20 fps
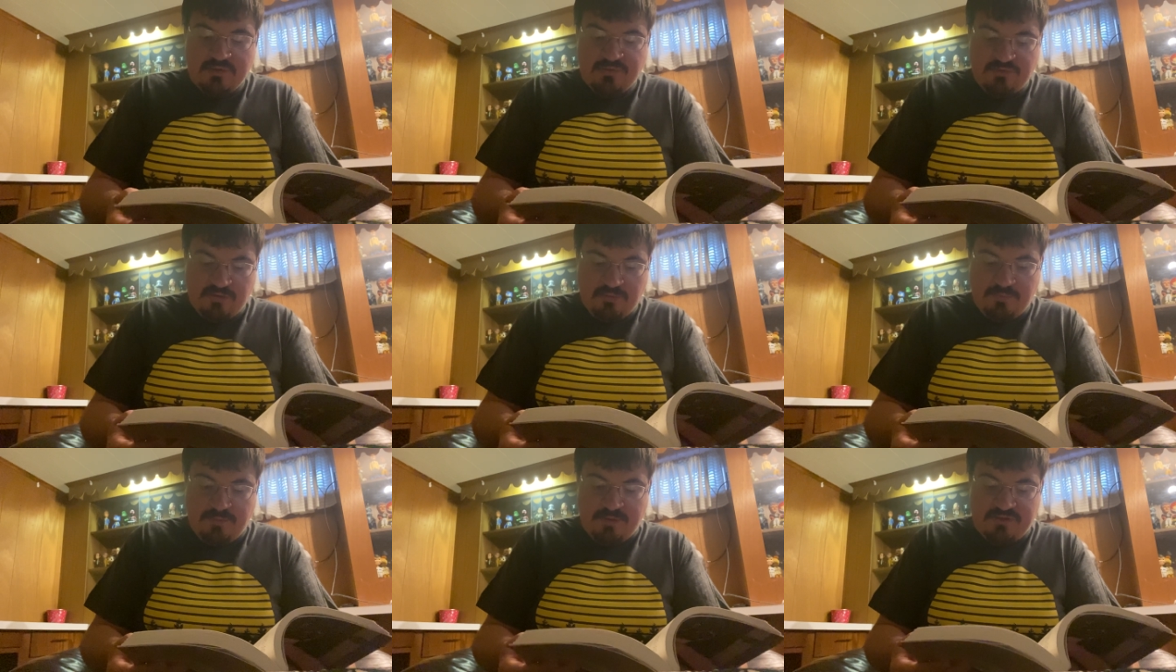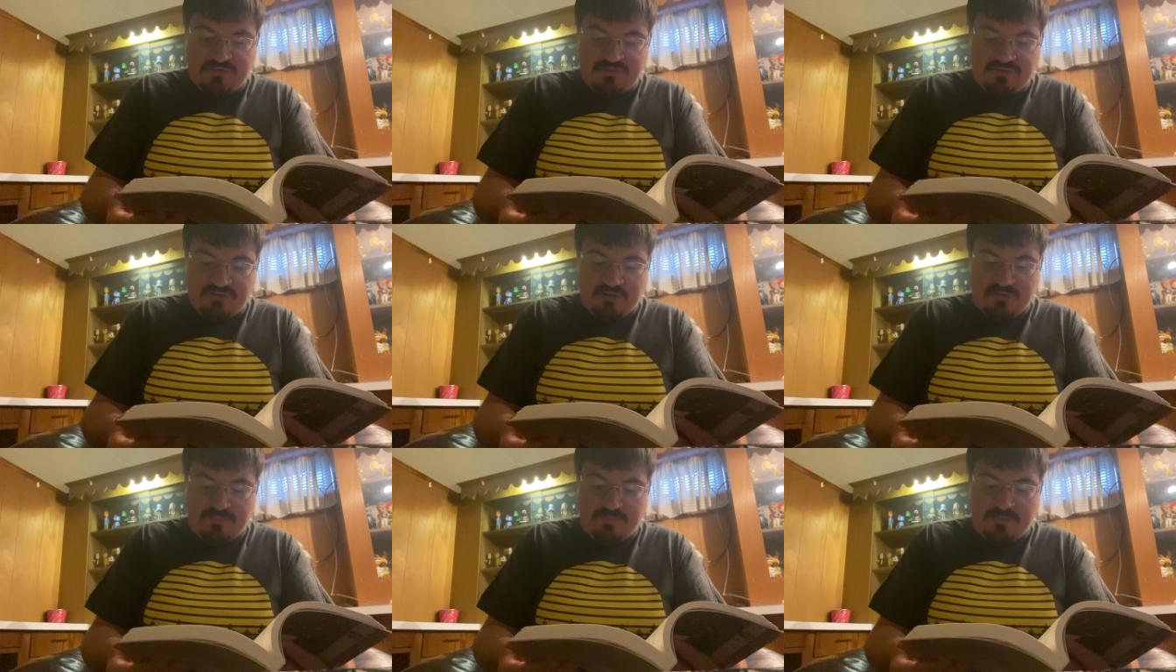Two-Bit
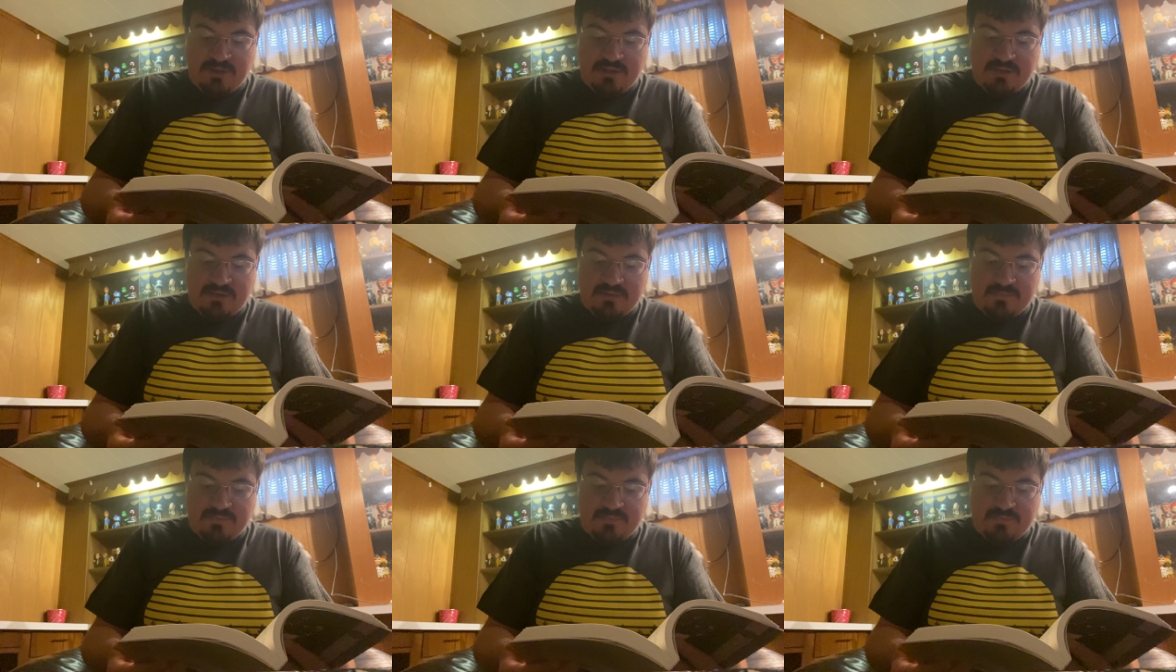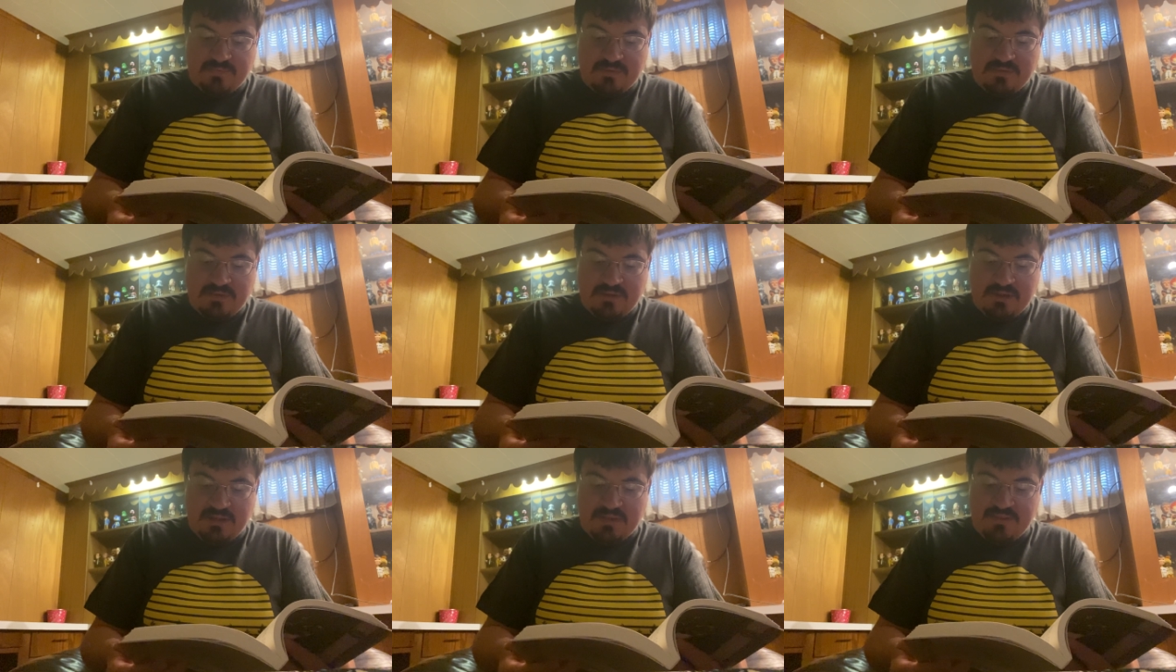should have been
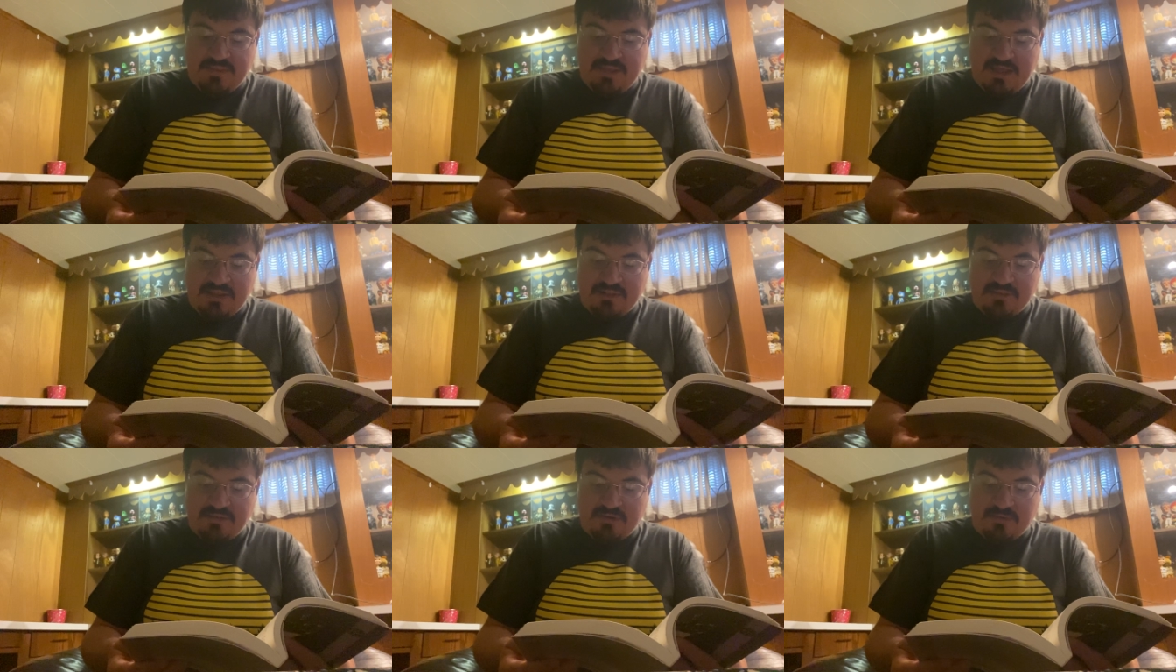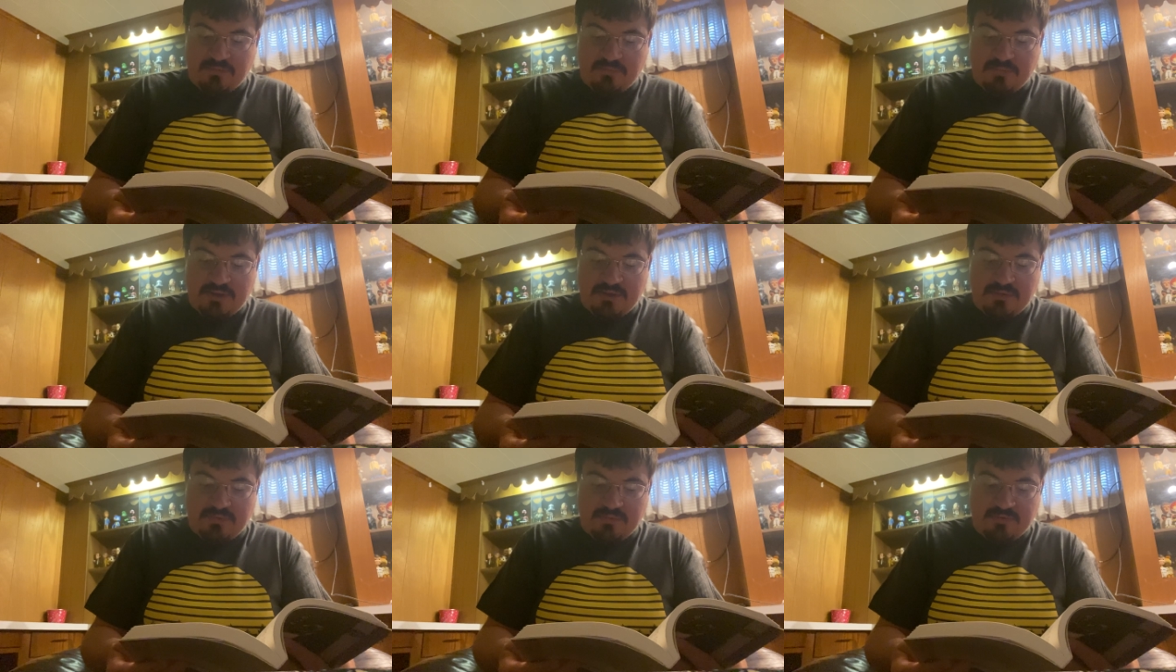in that little
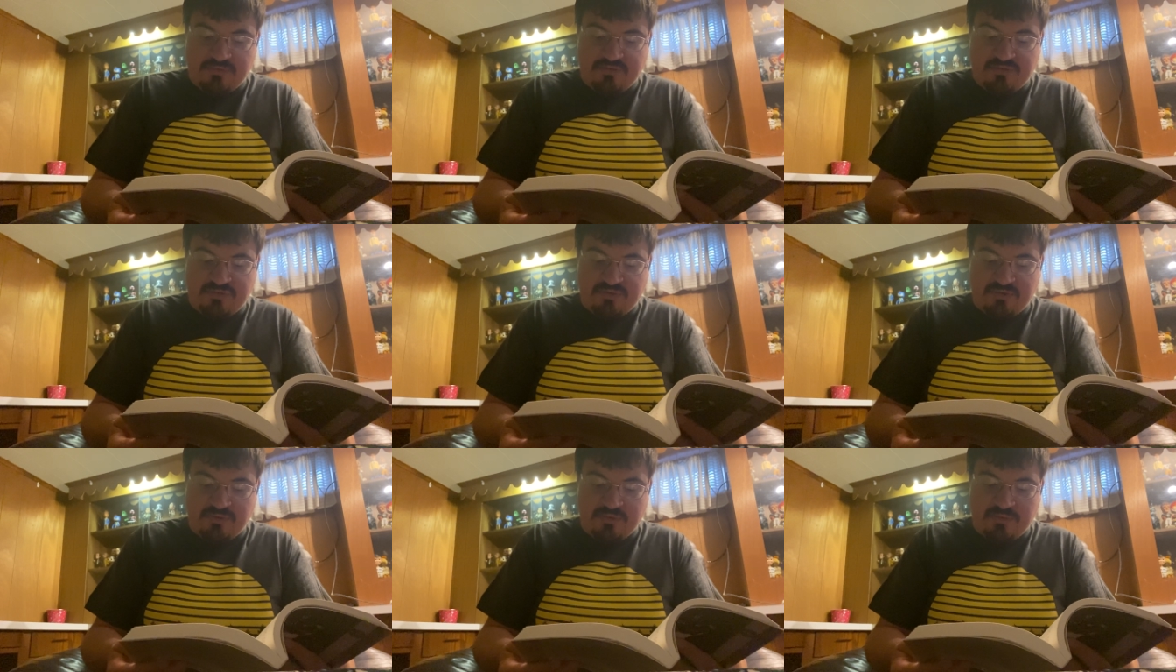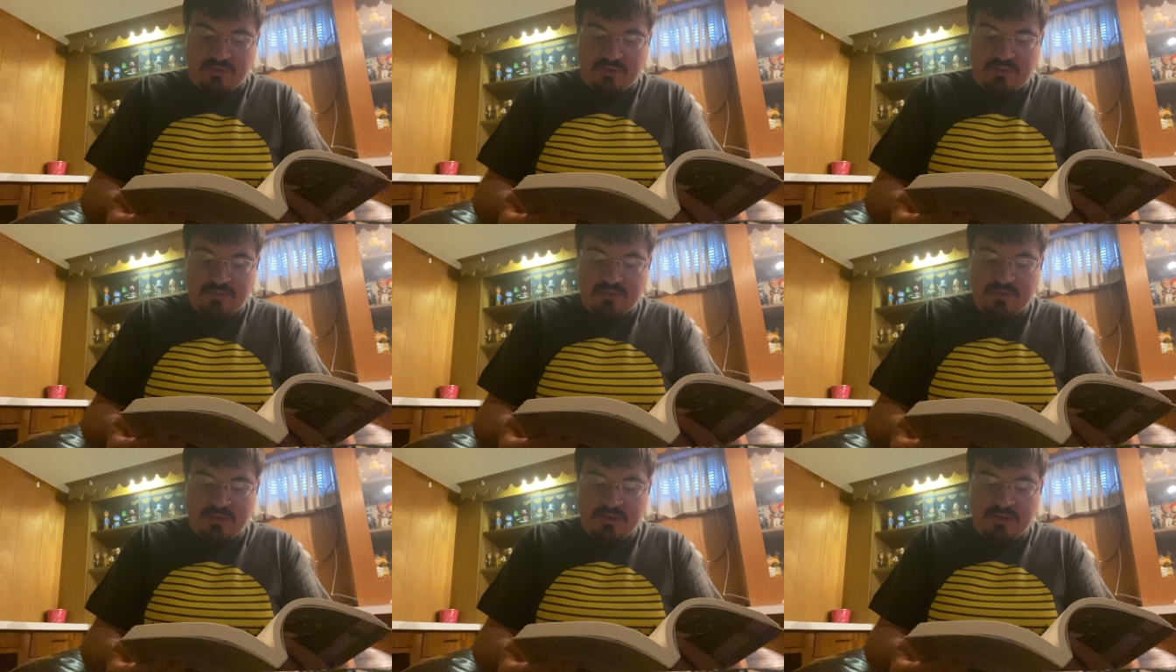one-horse store.